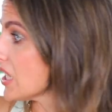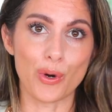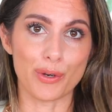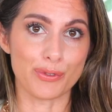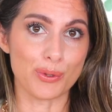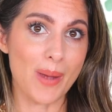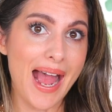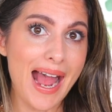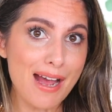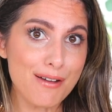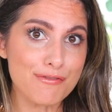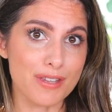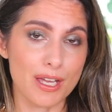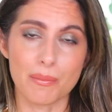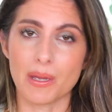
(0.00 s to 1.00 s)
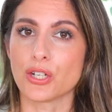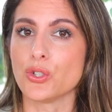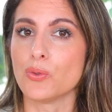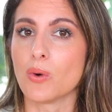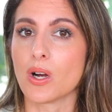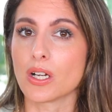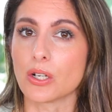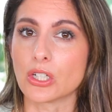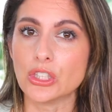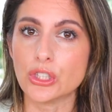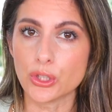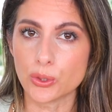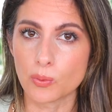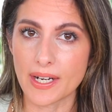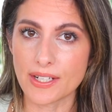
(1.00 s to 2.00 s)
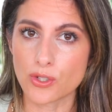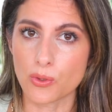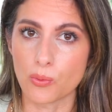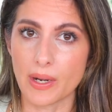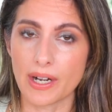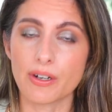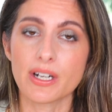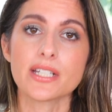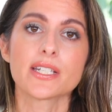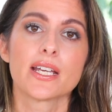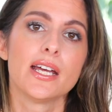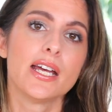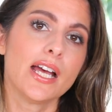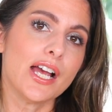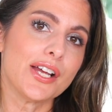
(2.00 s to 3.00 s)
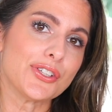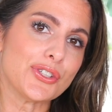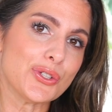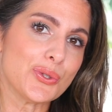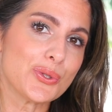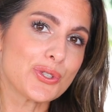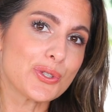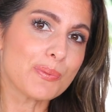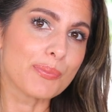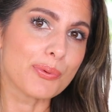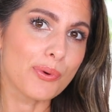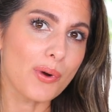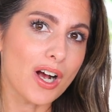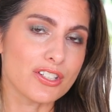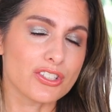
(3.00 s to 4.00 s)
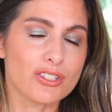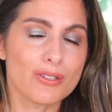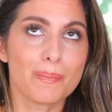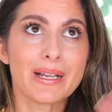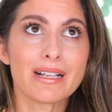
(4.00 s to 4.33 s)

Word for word: or if you have them and you want a good way to wear it, use your brush